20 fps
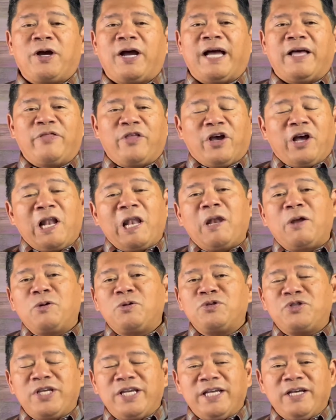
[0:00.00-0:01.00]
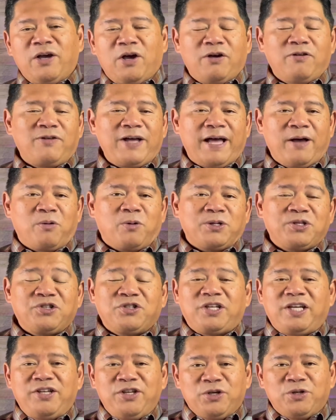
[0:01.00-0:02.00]
the closing of our
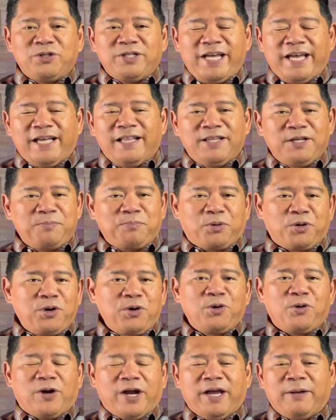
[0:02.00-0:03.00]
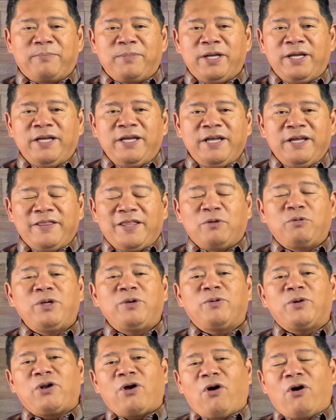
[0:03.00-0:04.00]
senior talent program, that we
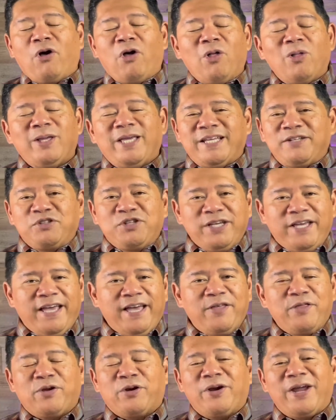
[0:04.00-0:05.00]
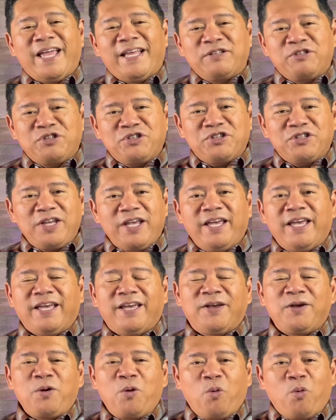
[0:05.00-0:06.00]
would all get together and
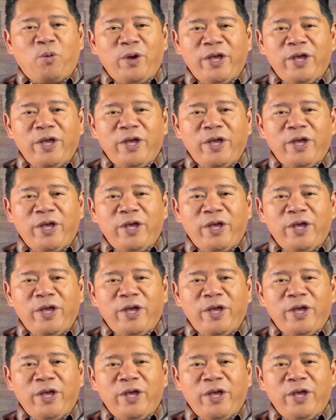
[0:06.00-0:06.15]
sing We